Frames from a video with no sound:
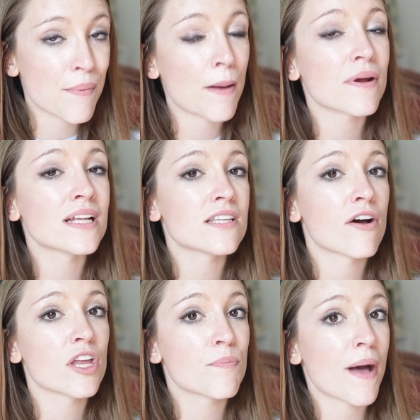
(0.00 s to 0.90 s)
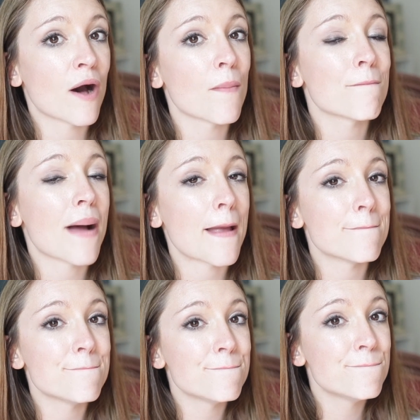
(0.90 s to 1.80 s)
I'm going to tell you about my
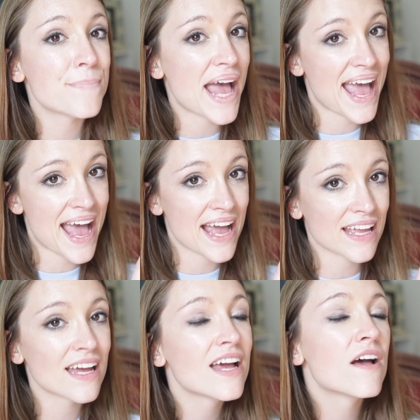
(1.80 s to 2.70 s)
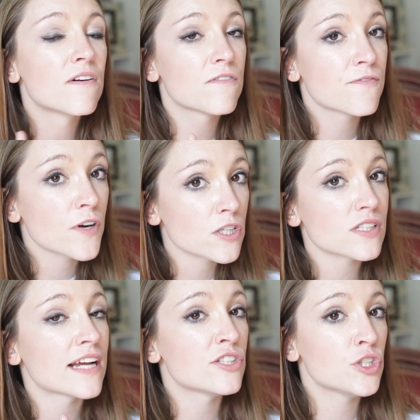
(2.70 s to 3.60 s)
bag. First,
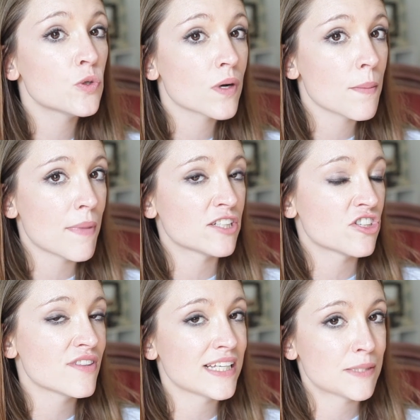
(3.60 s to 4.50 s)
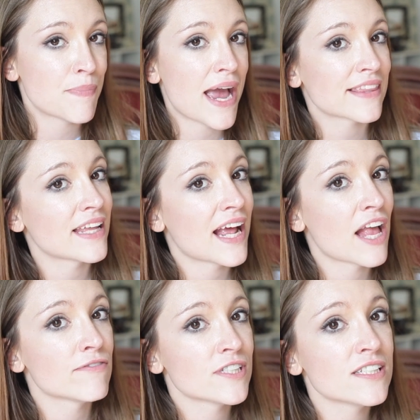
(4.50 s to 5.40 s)
I do want to mention this bag that I
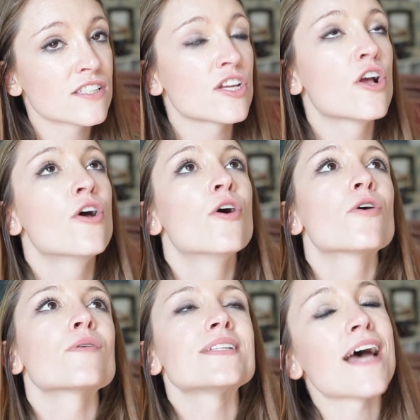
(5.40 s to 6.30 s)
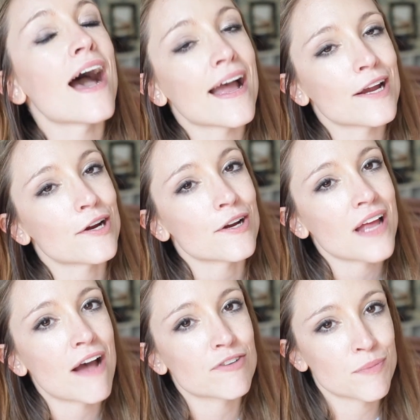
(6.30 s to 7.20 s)
have since retired
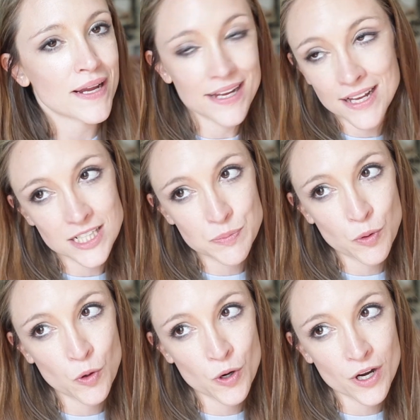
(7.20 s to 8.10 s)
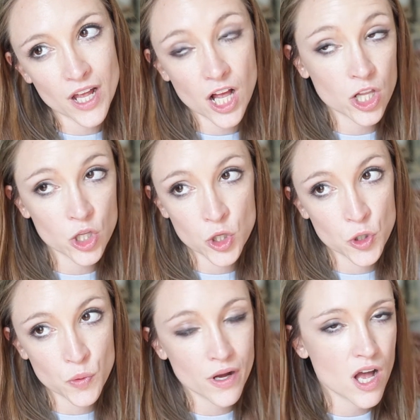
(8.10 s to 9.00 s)
after my kids poured glue